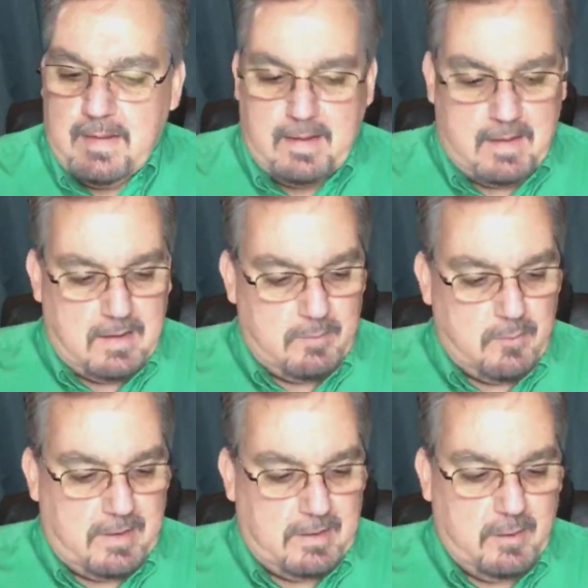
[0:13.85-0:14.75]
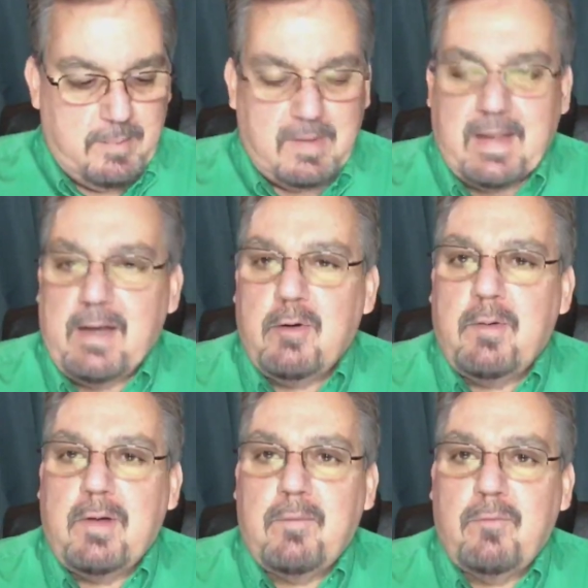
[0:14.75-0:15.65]
I'm running a little bit later,
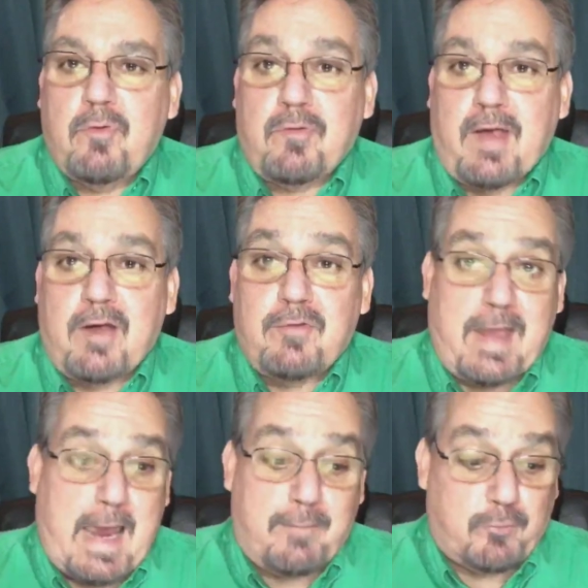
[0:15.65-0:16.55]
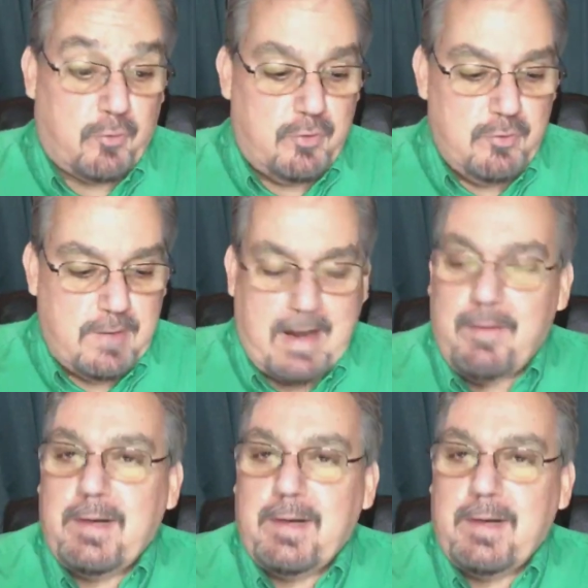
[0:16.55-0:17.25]
and so it's actually afternoon now.